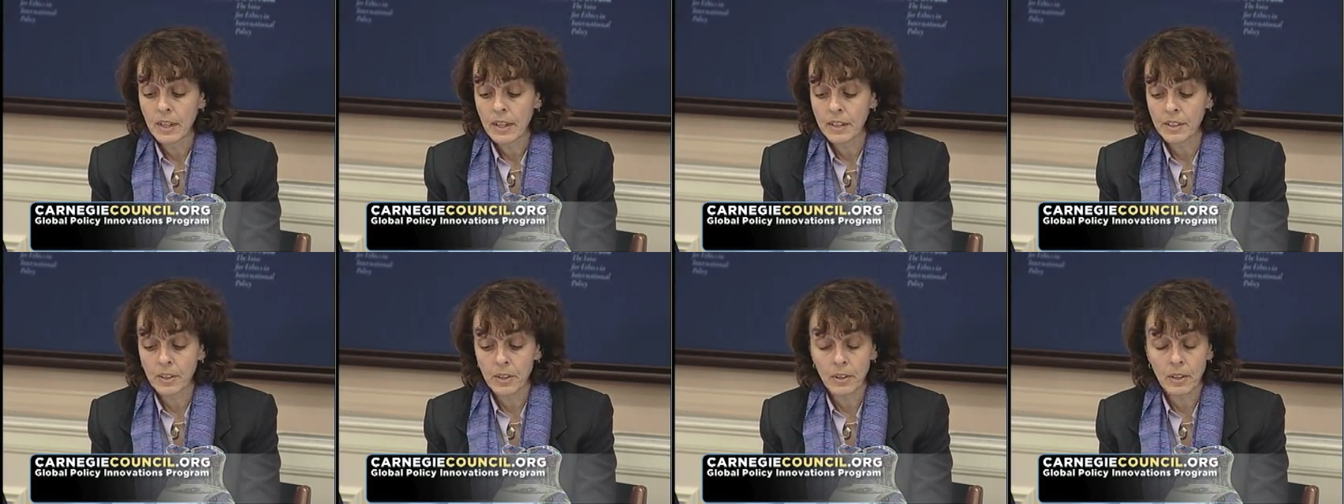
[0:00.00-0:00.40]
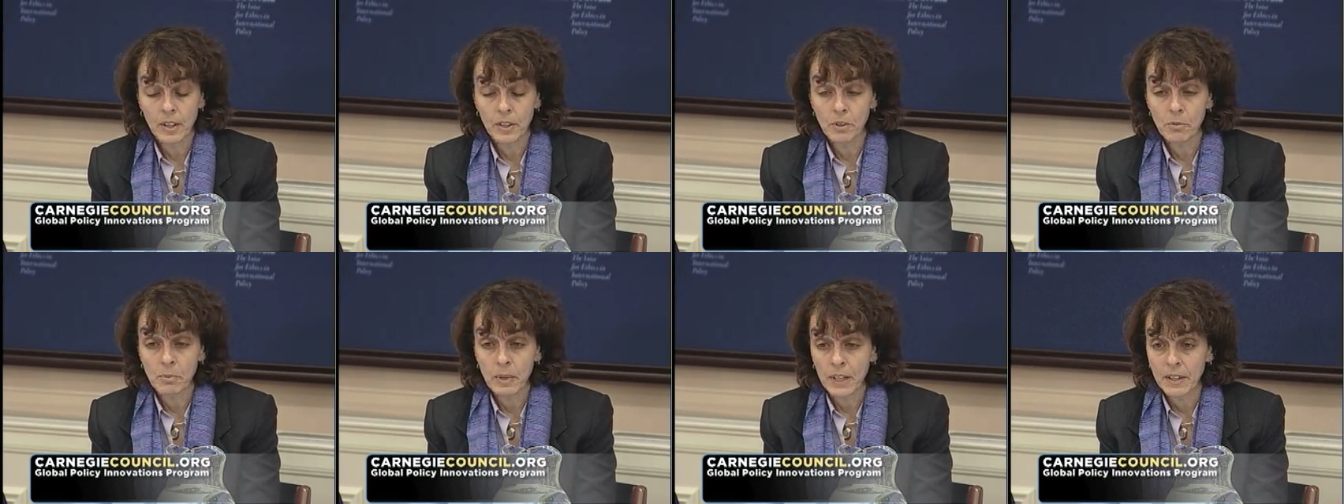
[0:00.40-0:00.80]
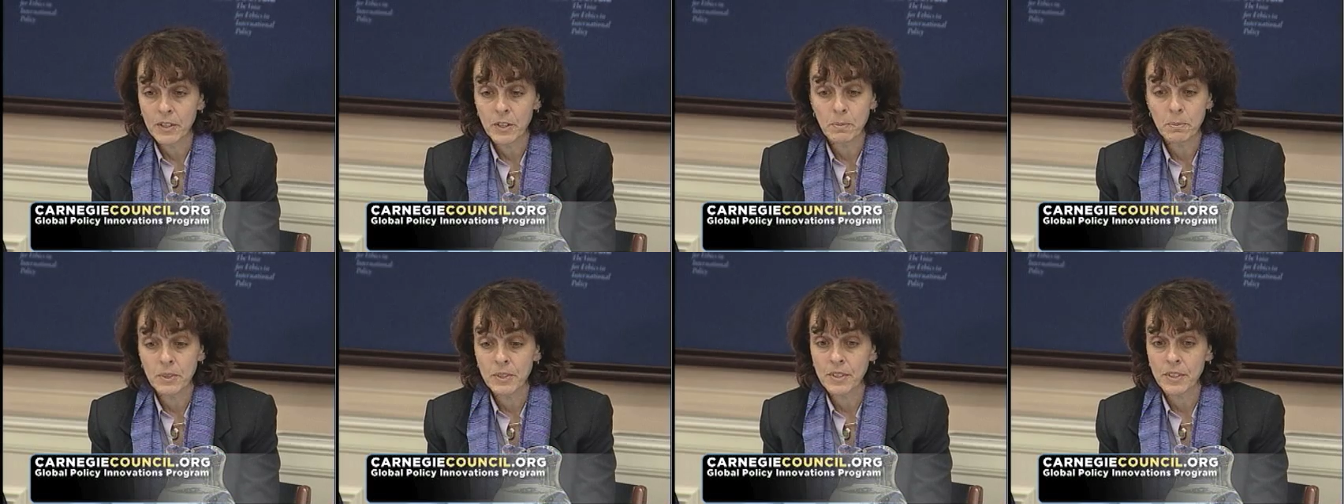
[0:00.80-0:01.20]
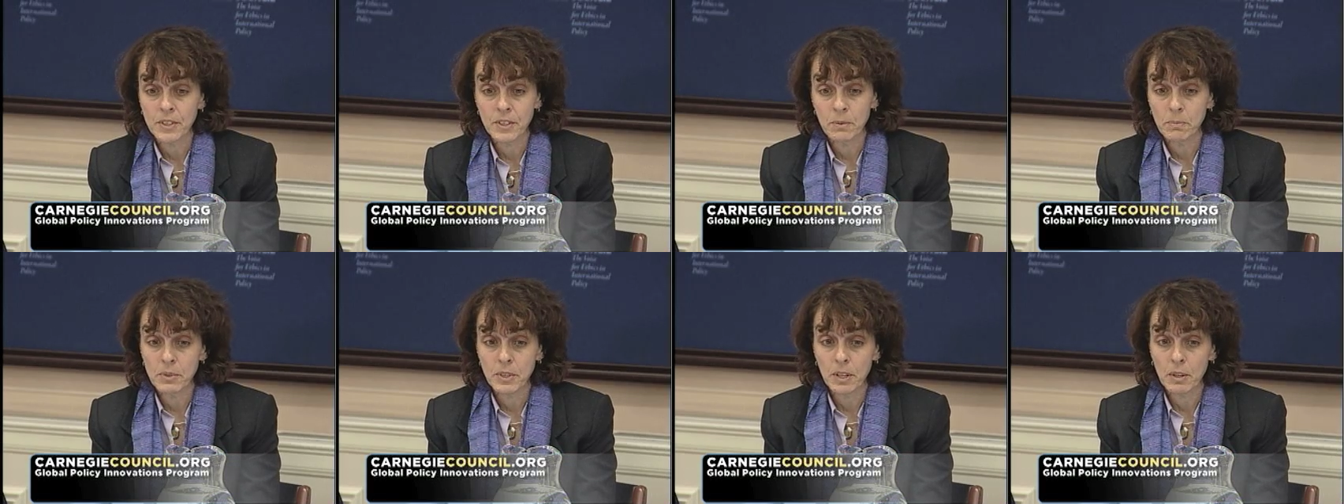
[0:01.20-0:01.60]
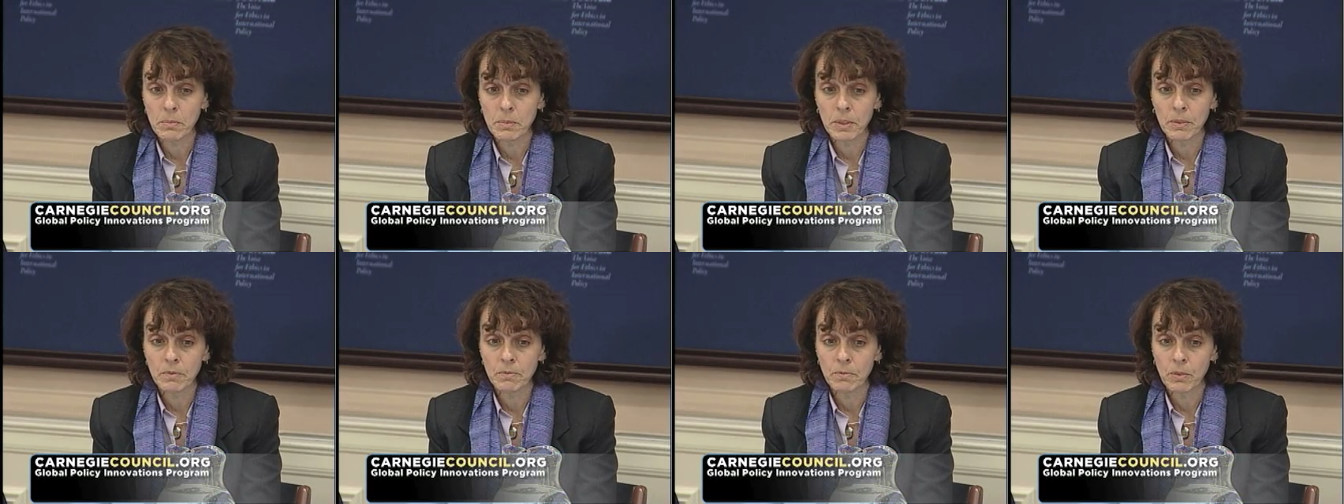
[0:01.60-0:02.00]
And there are other management systems
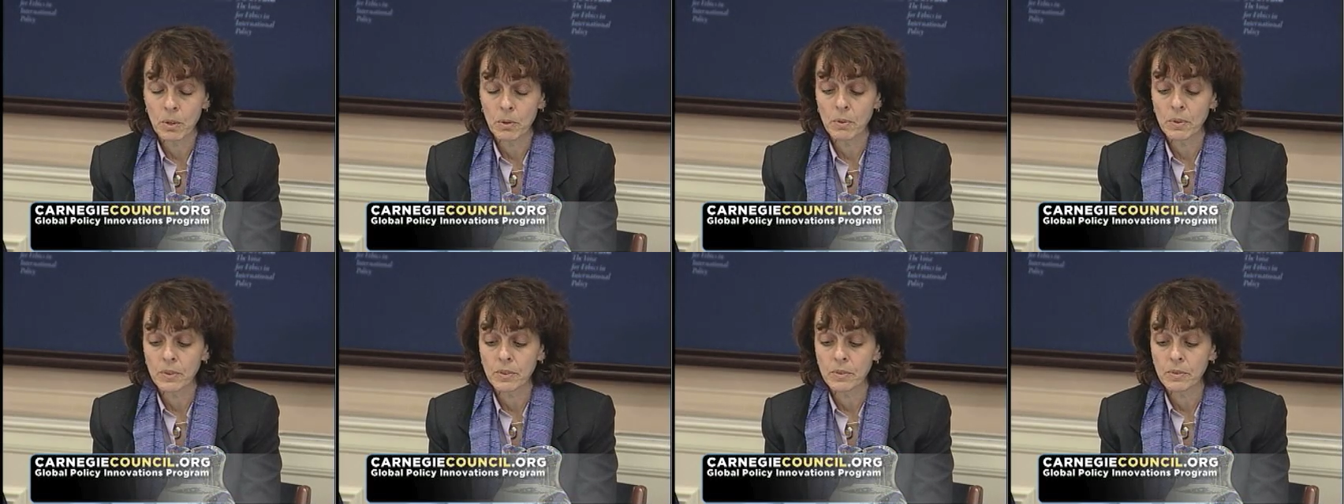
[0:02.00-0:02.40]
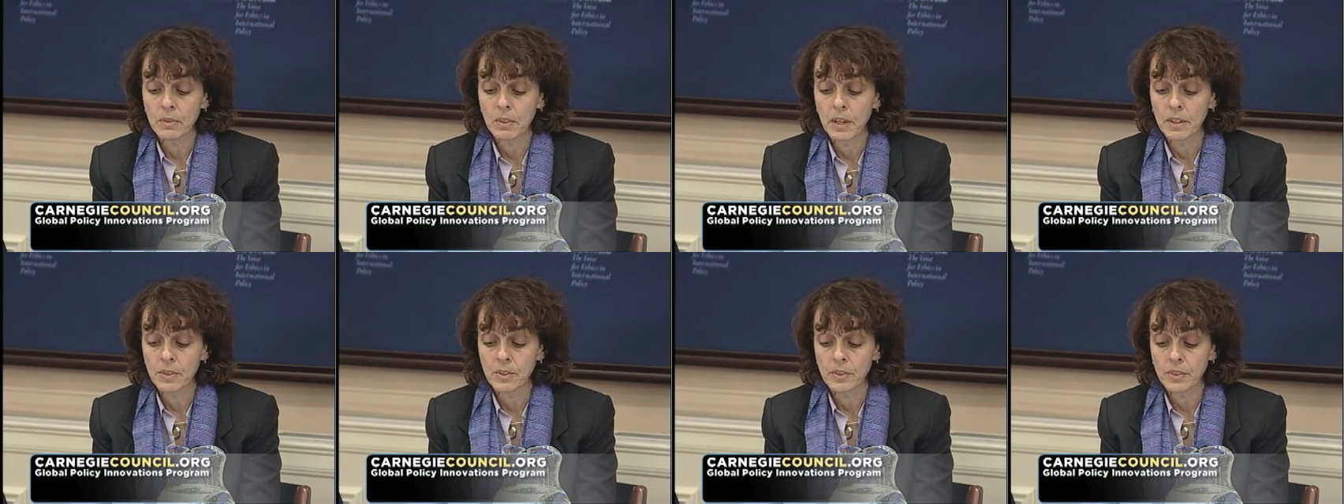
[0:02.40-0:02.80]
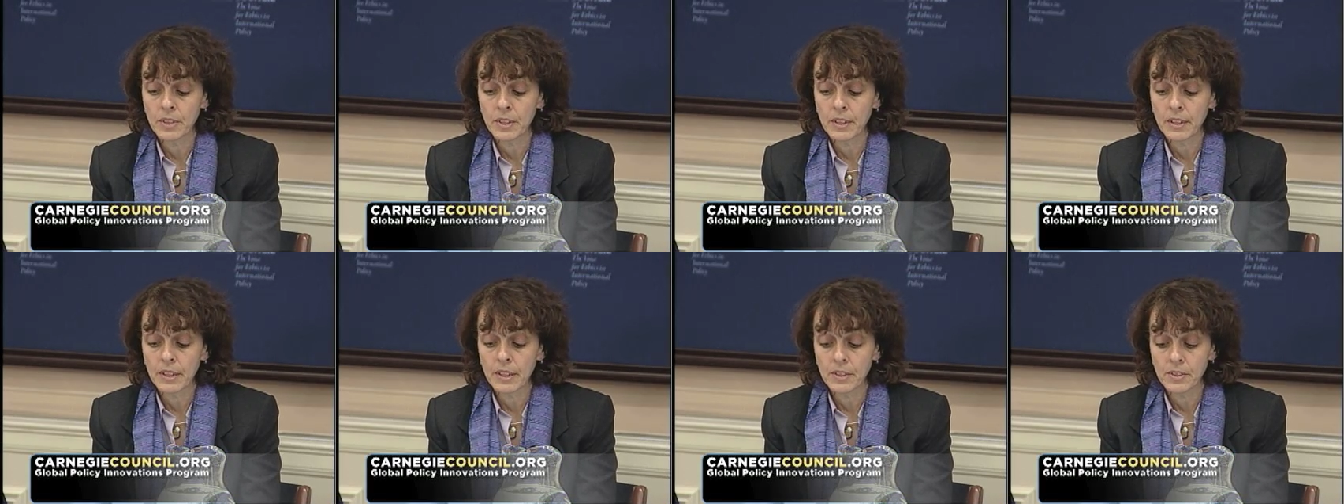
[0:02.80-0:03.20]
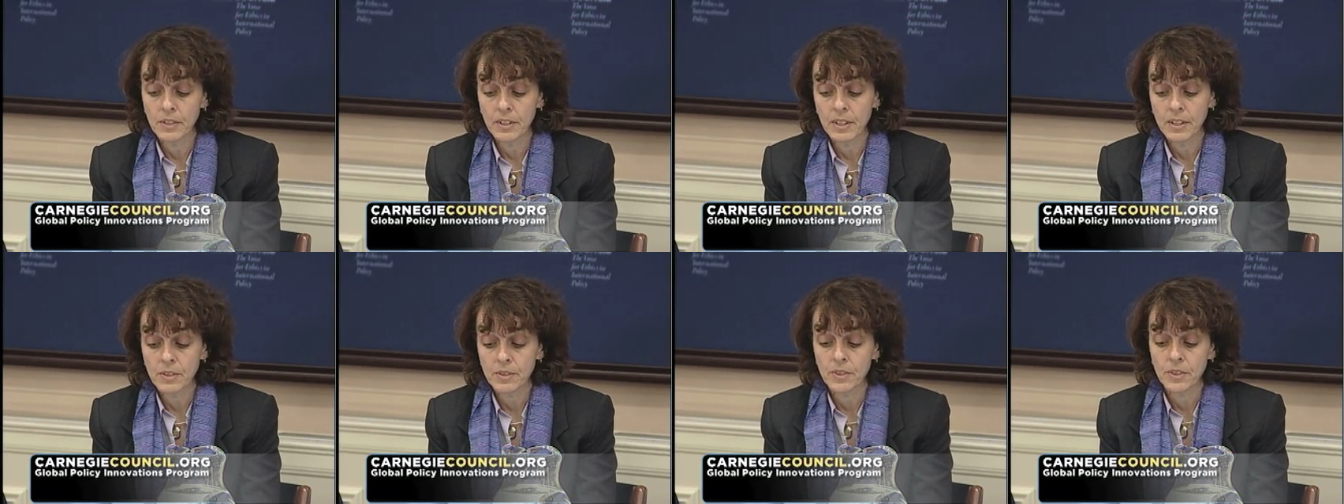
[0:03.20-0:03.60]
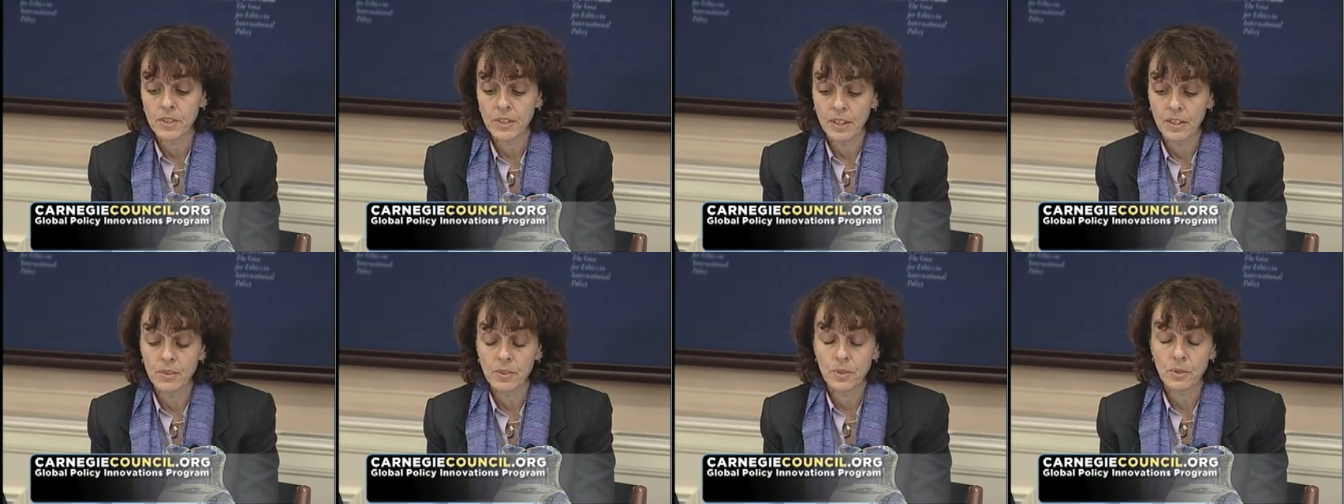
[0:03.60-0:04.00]
coming forward under the International
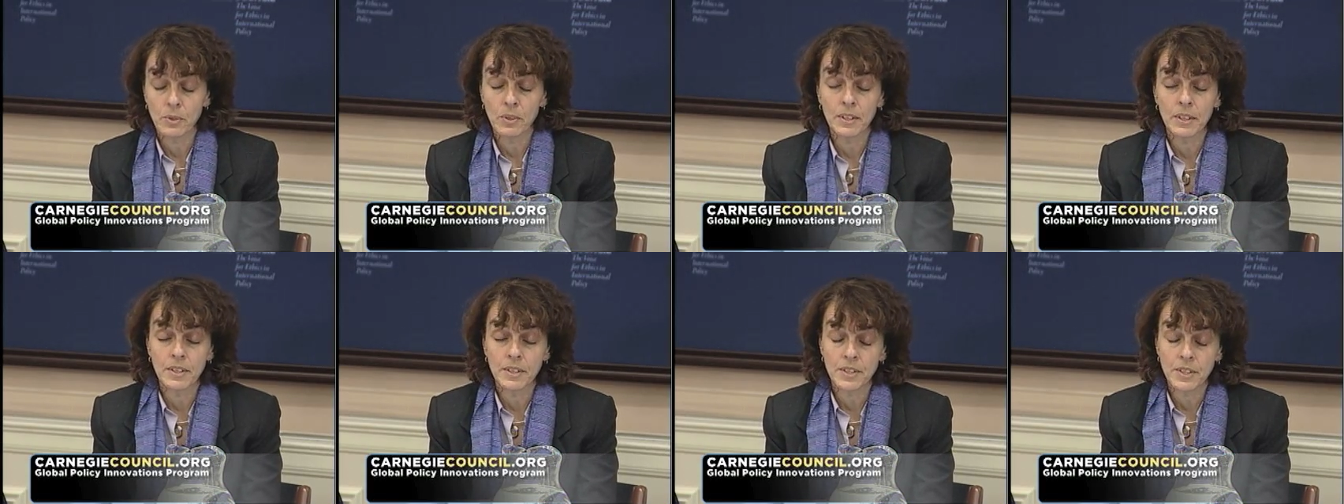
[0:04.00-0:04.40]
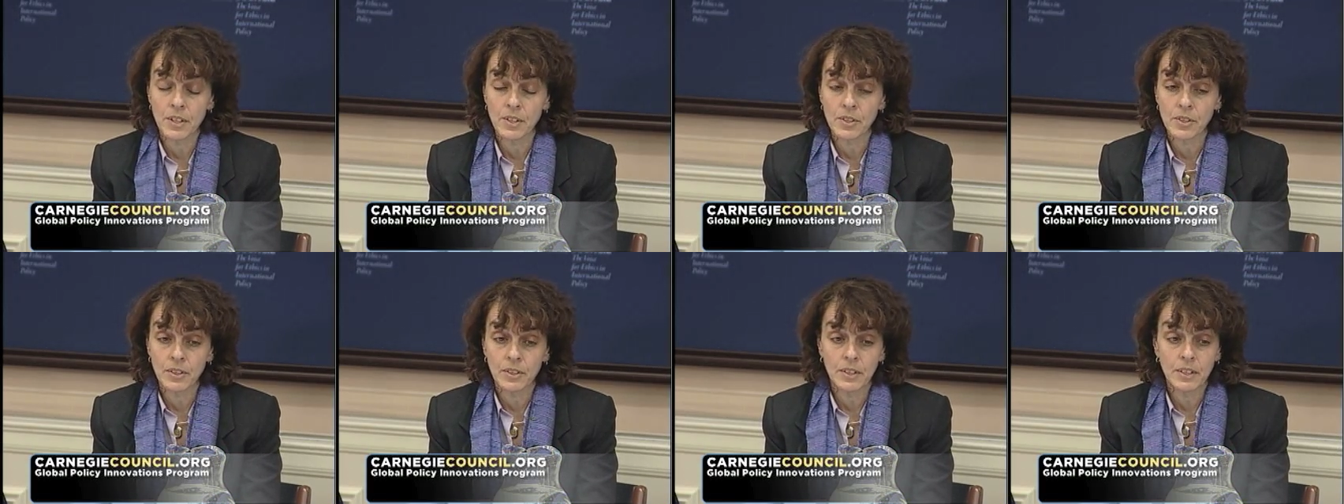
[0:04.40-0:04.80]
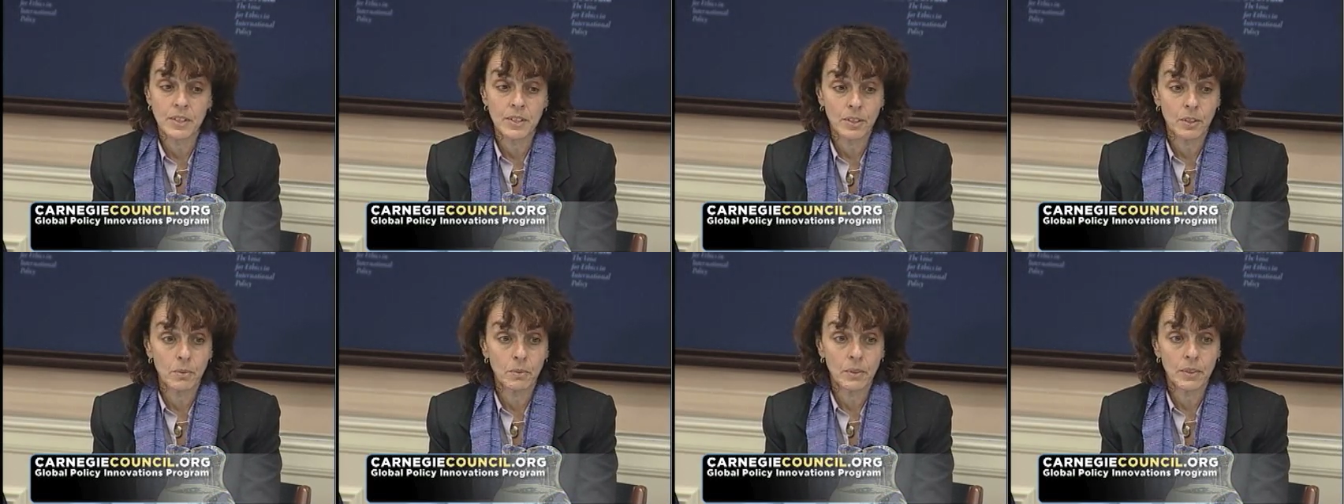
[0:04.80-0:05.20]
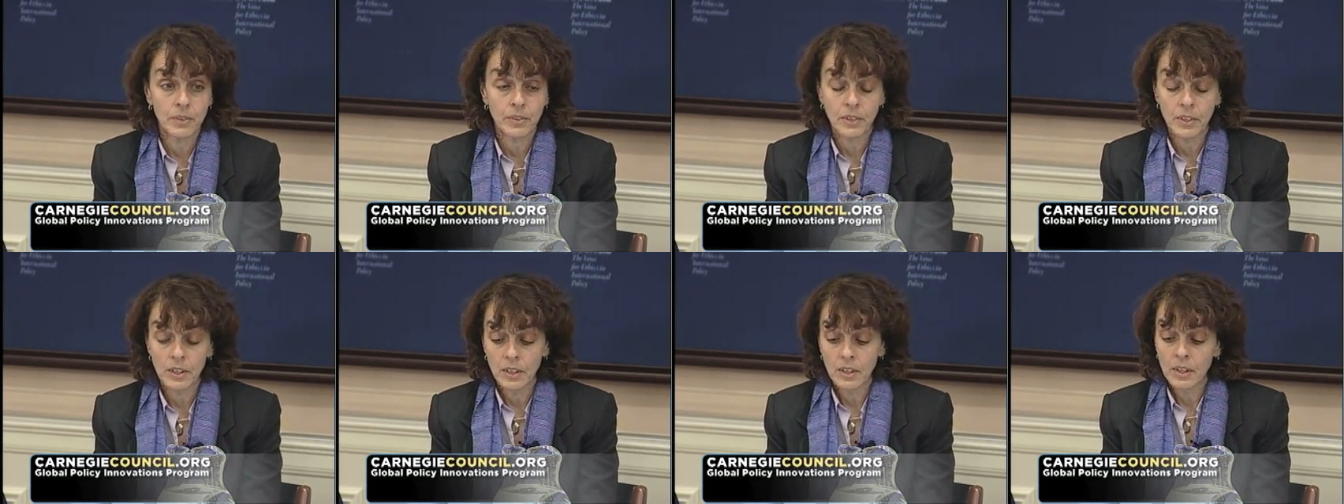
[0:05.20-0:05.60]
Standards Organization that deal with